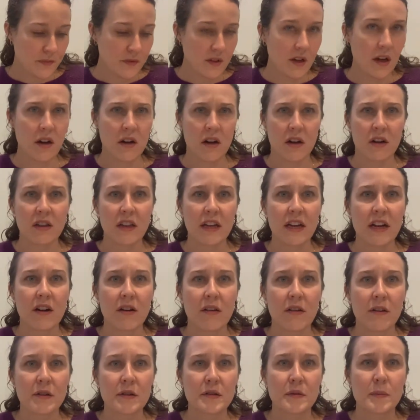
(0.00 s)
And I'll link all
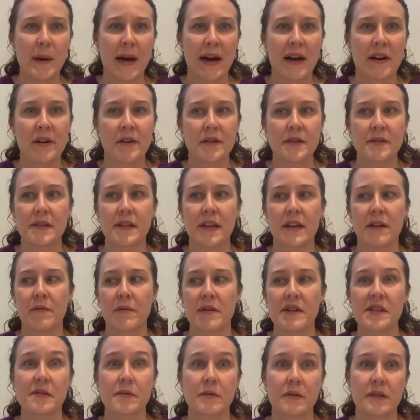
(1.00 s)
those patterns and
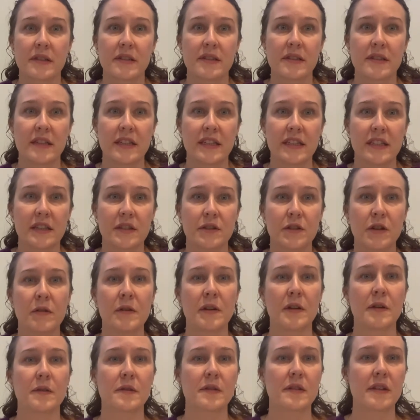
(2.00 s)
resources in the show
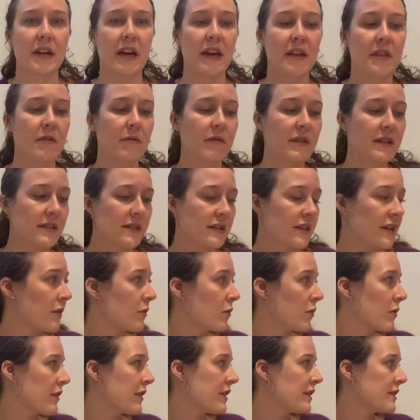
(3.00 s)
notes. And the reason I
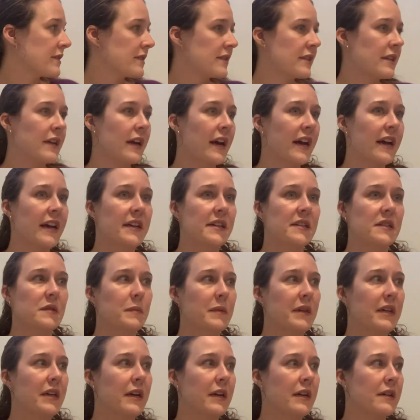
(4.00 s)
wore this today is
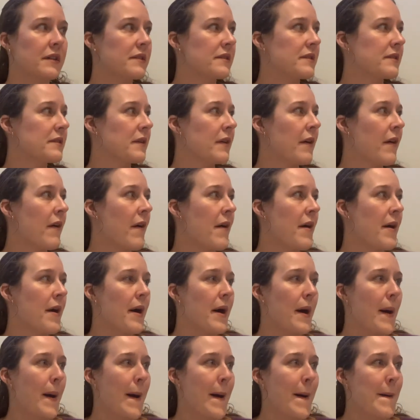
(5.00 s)
because
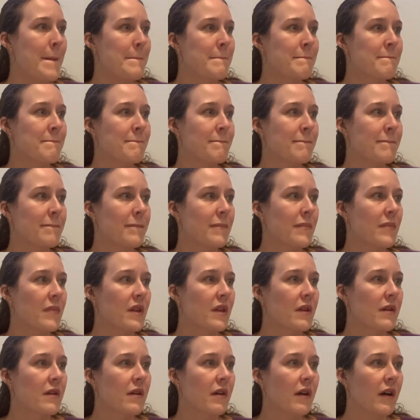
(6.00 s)

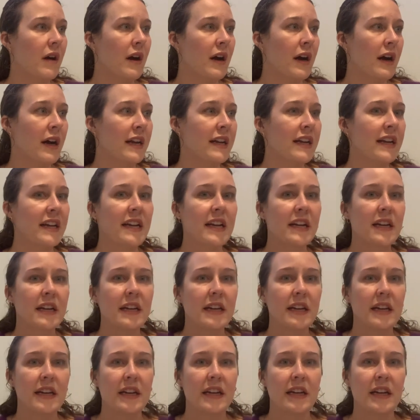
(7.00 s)
I knit
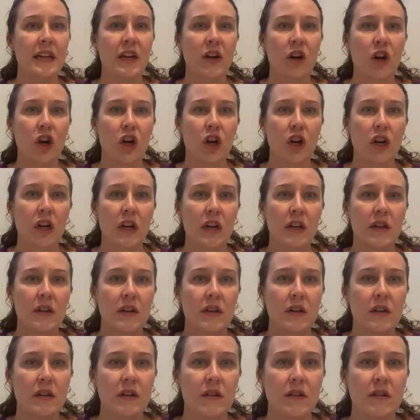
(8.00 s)
it in a yarn.
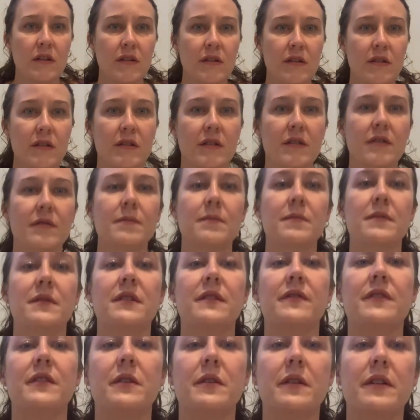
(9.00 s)
Let's see
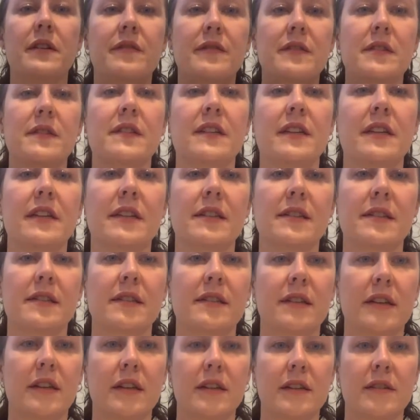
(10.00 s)
if you can even see it. It's
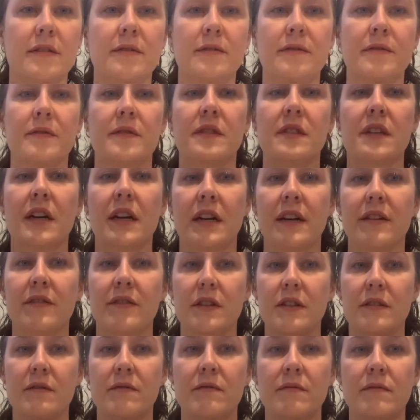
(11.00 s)
kind of a